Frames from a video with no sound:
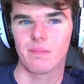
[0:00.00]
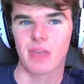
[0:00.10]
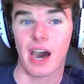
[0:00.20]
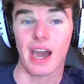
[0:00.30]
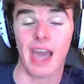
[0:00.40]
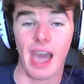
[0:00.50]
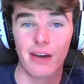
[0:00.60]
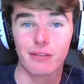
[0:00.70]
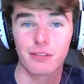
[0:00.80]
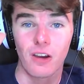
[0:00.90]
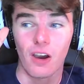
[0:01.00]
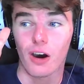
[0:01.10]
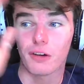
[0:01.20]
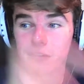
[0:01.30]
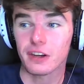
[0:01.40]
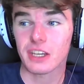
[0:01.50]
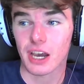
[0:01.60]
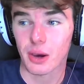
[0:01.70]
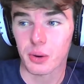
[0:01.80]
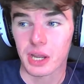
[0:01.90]
I have a
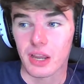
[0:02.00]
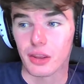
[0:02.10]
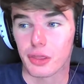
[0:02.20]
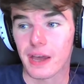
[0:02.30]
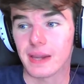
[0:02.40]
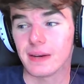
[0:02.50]
video that,